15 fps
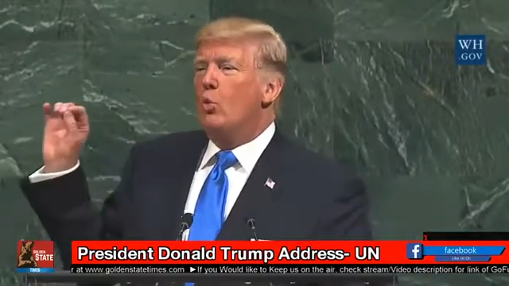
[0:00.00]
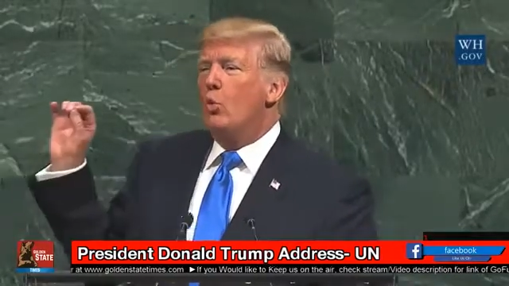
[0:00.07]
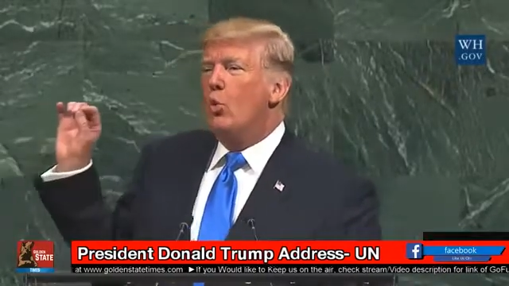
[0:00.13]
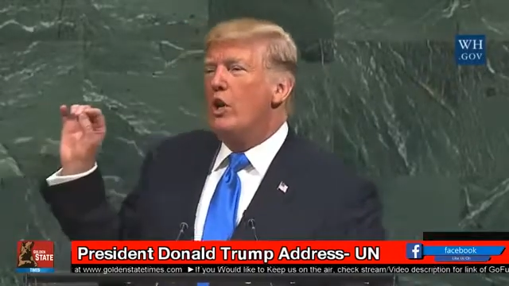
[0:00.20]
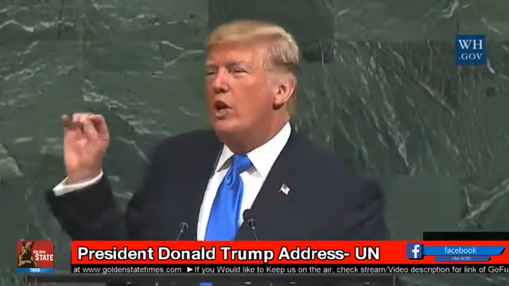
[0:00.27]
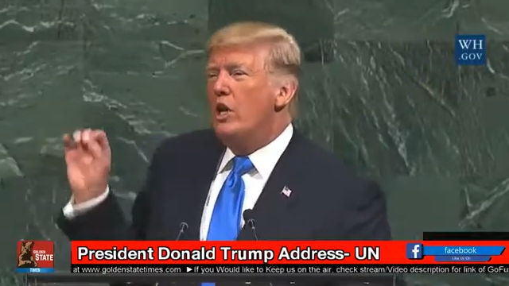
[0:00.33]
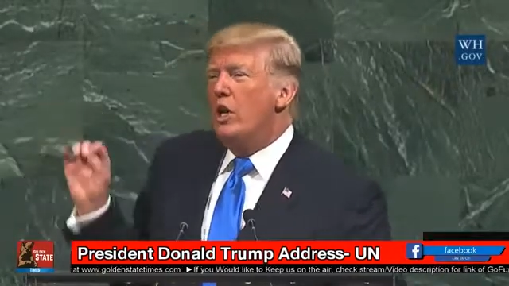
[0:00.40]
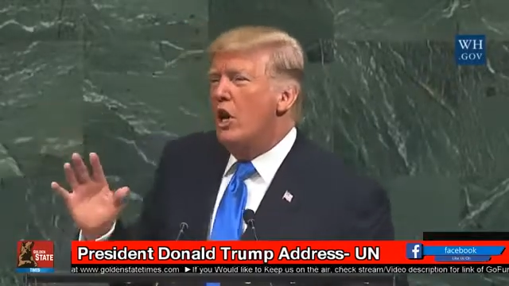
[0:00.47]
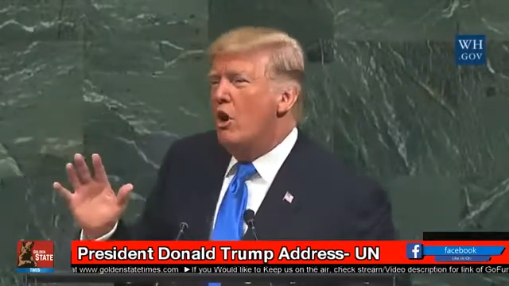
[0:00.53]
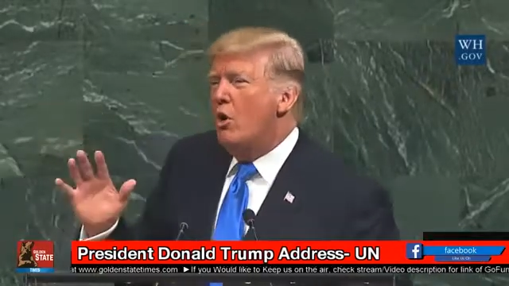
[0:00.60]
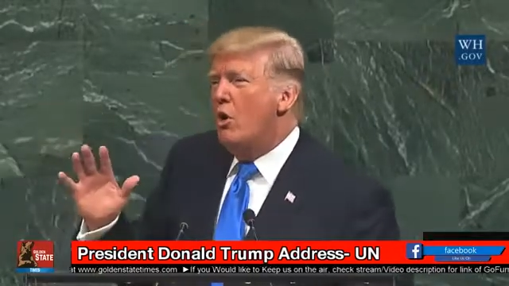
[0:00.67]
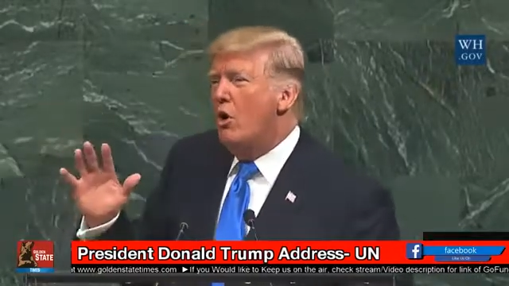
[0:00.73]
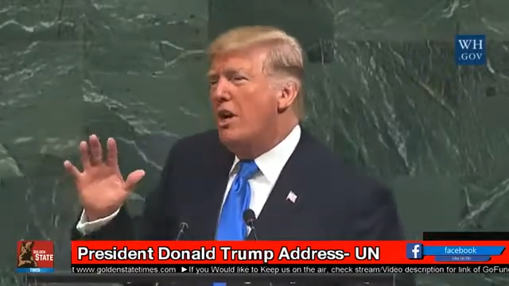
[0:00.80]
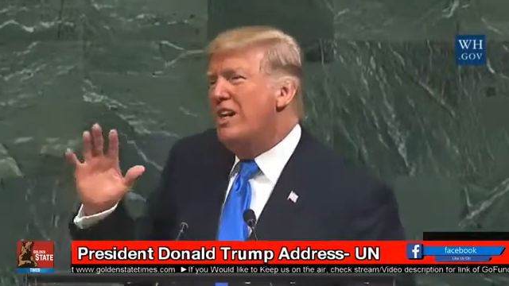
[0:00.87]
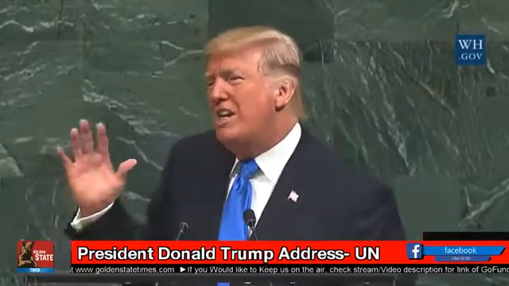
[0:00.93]
We
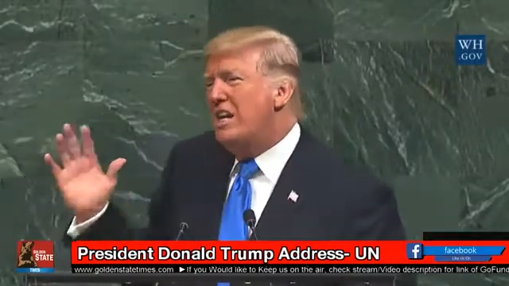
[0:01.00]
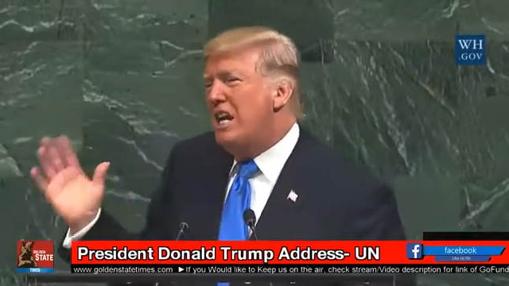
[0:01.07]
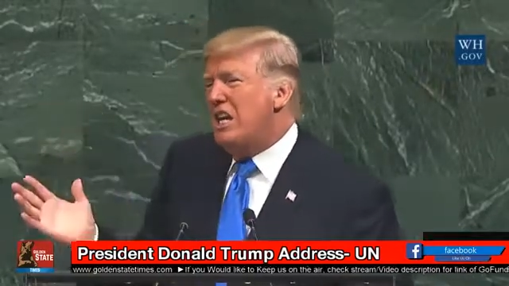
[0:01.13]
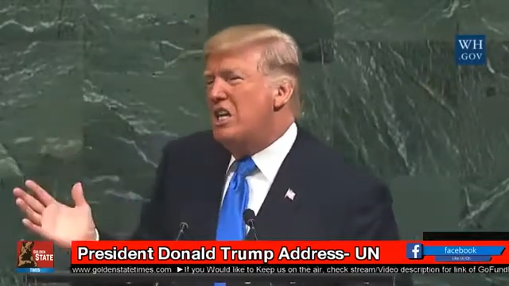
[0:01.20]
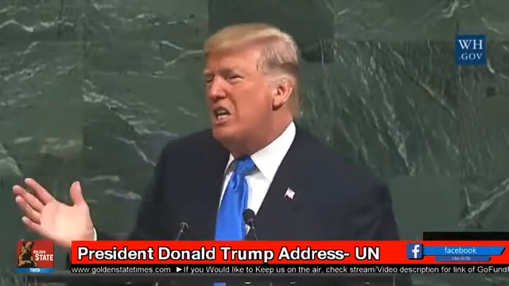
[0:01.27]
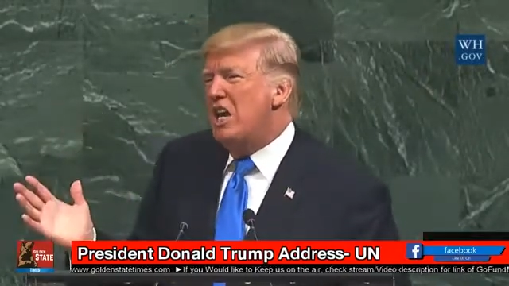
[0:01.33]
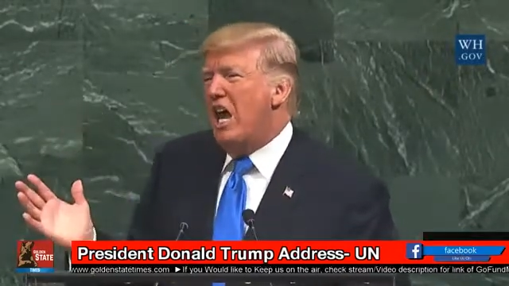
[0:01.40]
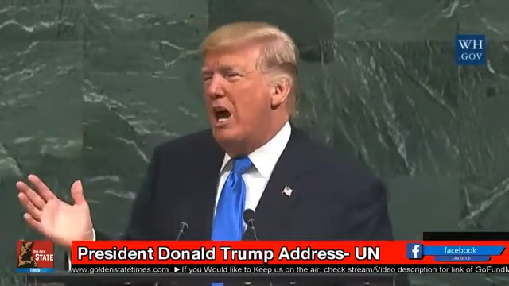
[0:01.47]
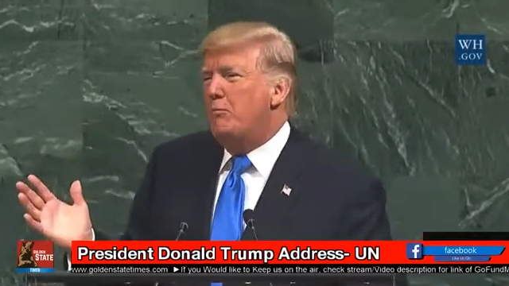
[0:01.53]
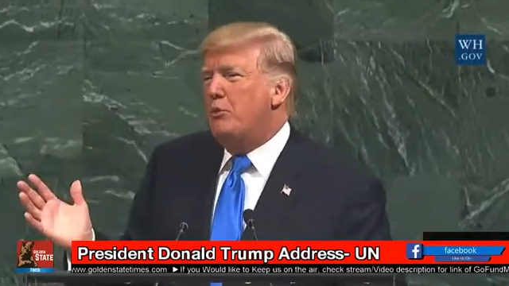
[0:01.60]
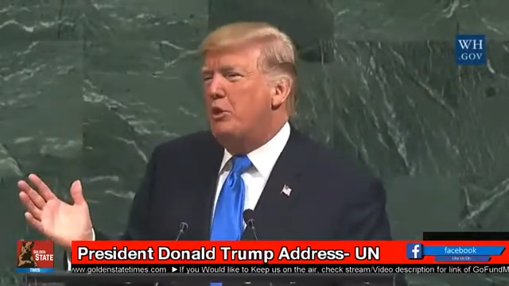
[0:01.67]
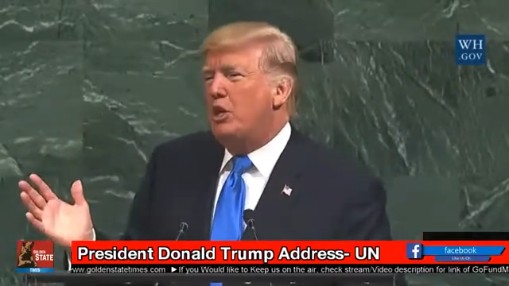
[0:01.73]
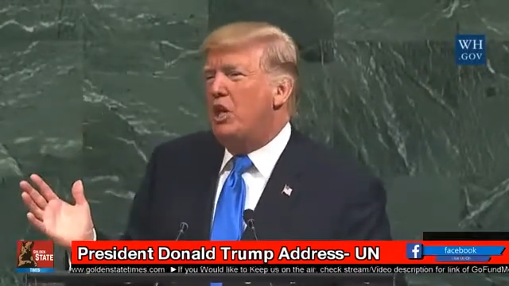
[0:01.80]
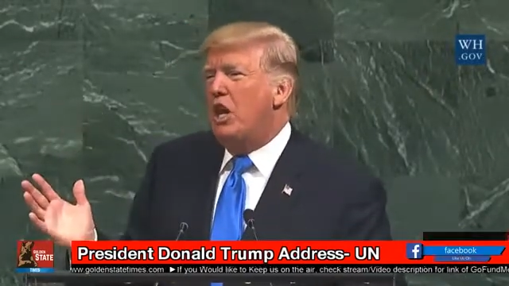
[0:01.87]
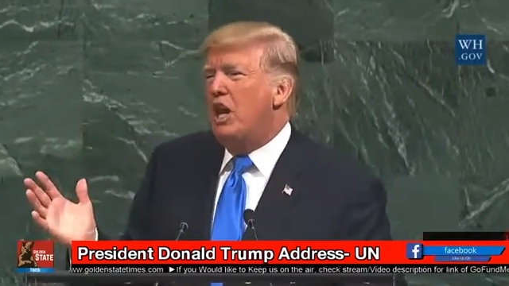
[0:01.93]
know it
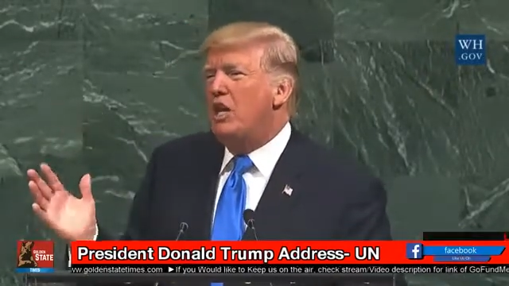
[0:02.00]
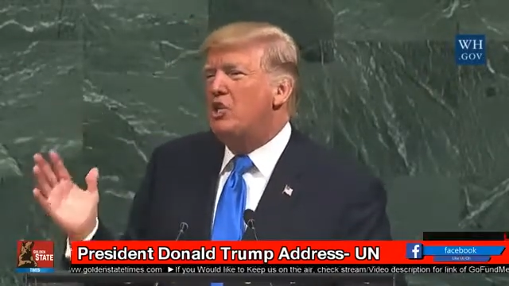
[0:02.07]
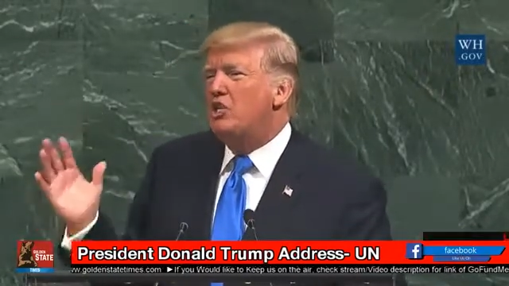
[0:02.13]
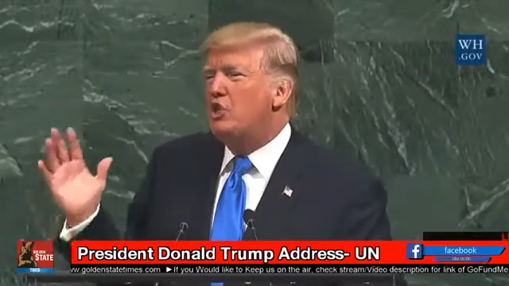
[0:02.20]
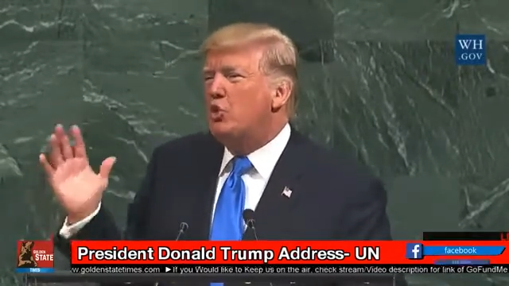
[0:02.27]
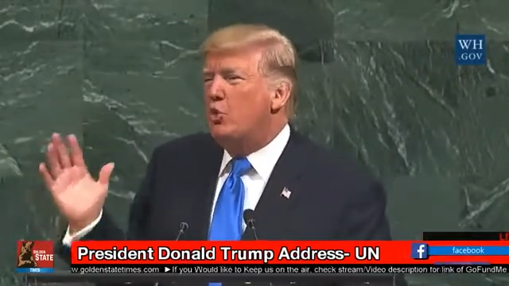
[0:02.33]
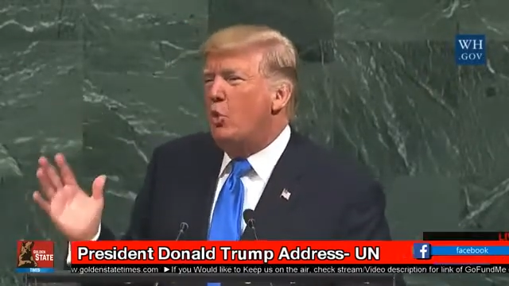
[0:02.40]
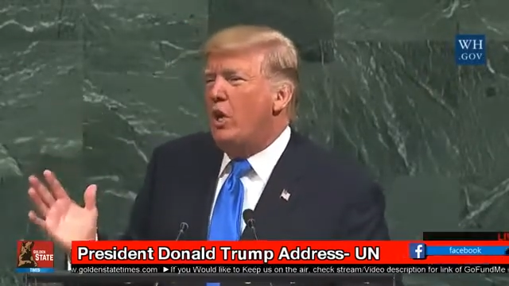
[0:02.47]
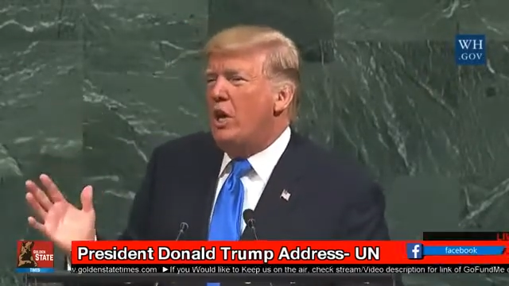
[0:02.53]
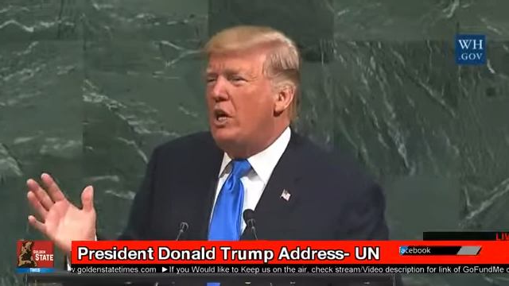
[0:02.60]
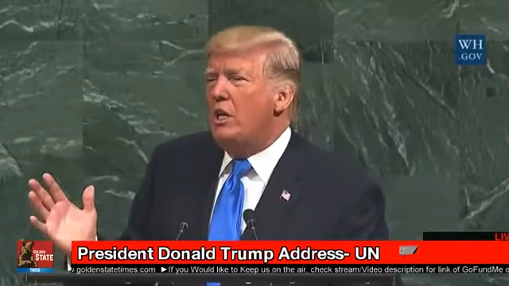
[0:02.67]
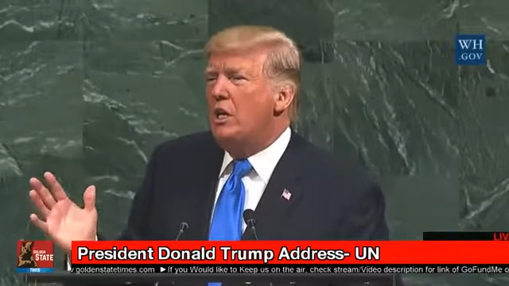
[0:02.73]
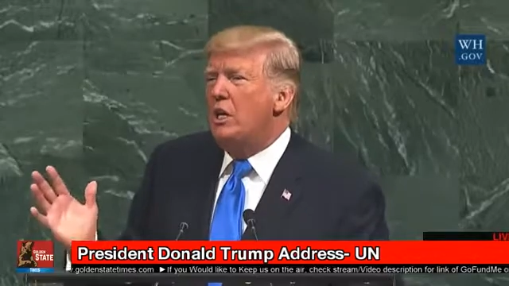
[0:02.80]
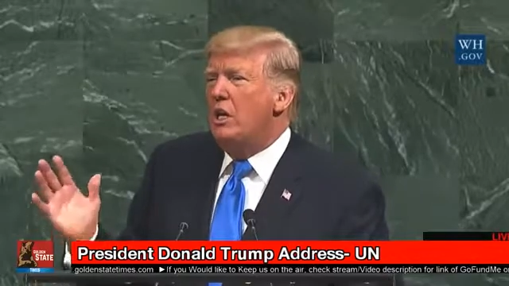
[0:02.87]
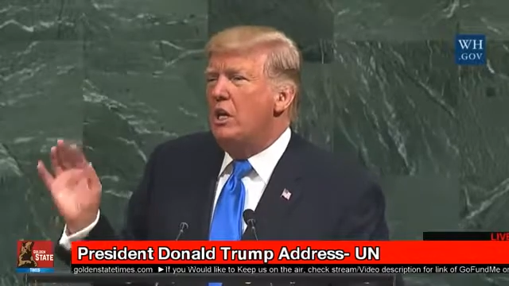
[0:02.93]
kidnapped a
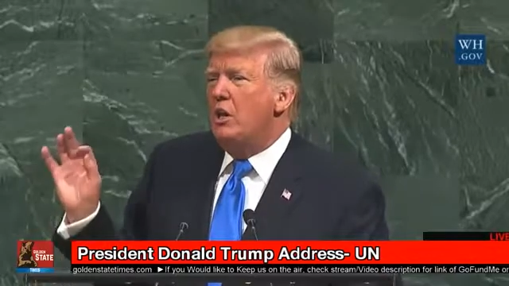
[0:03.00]
sweet